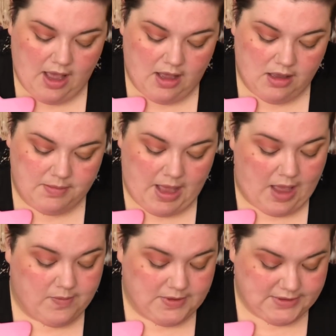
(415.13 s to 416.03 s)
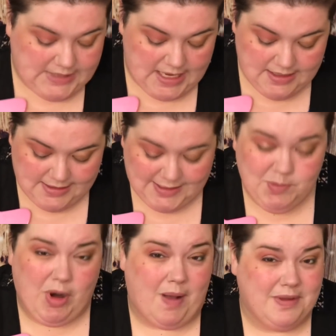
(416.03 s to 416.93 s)
I will say that this is
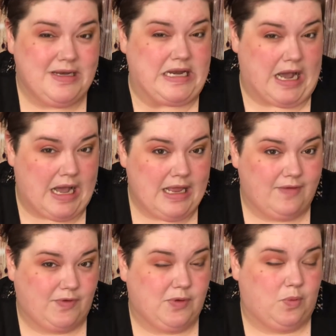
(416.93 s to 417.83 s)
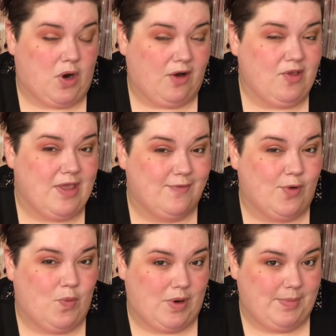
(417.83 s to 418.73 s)
probably not, if you are looking
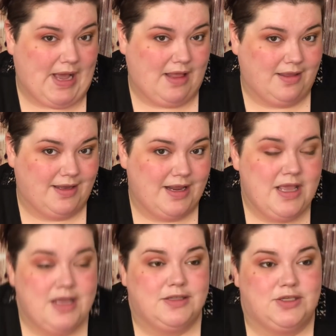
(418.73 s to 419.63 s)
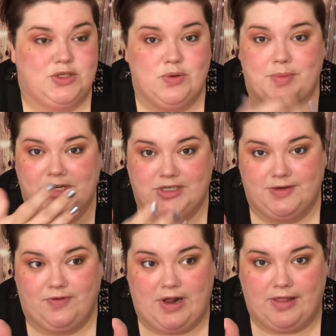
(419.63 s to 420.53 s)
for one palette to do a bunch of
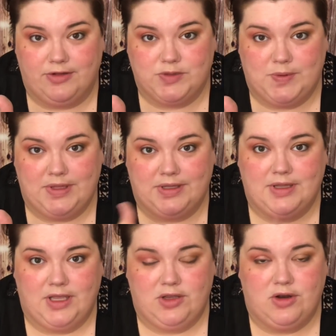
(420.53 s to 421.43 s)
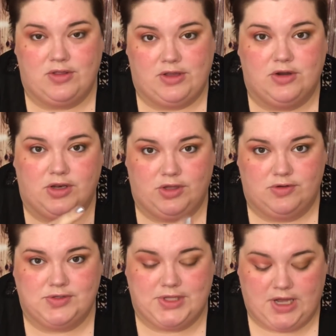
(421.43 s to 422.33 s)
different eye looks with and like you know that you're gonna
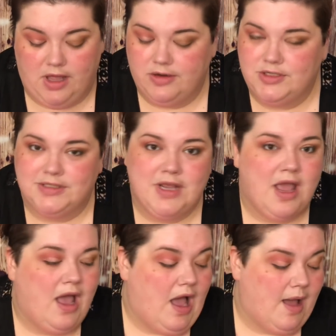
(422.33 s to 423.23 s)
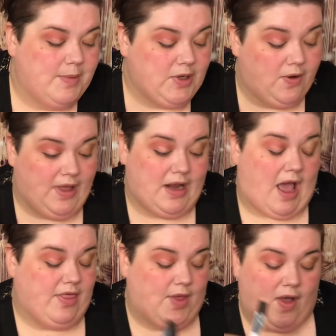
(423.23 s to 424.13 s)
use all the colors, I'm gonna go ahead.
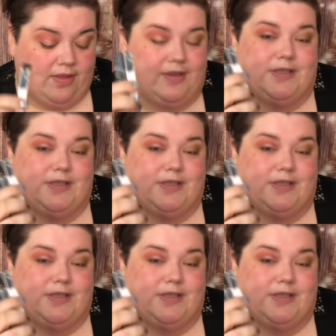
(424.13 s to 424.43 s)
I thought that